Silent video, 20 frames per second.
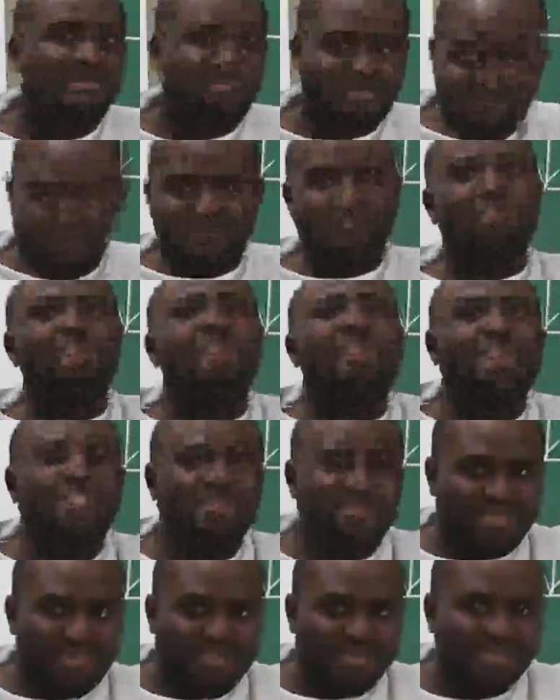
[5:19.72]
move
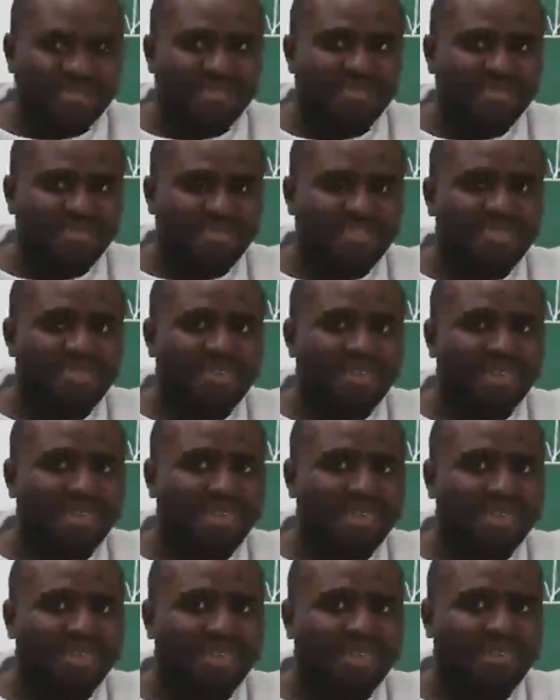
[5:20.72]
past you.
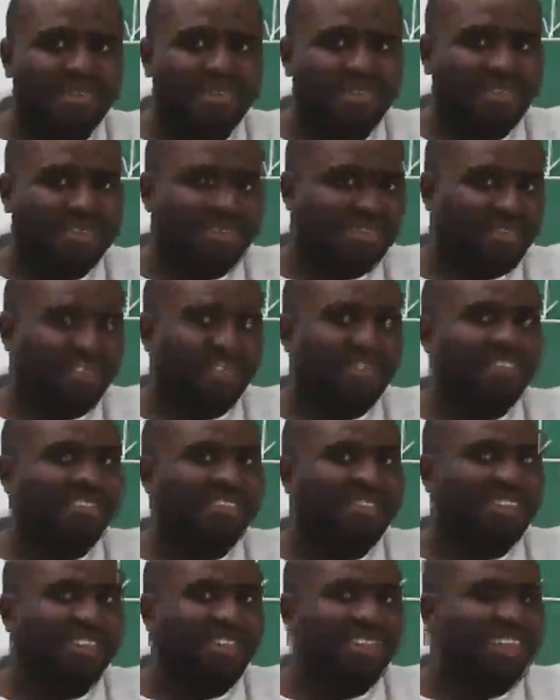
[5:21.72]
You see?
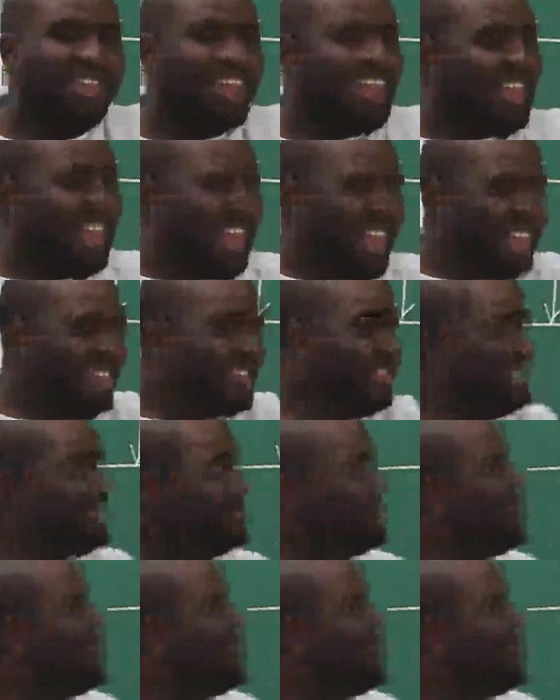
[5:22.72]
And this is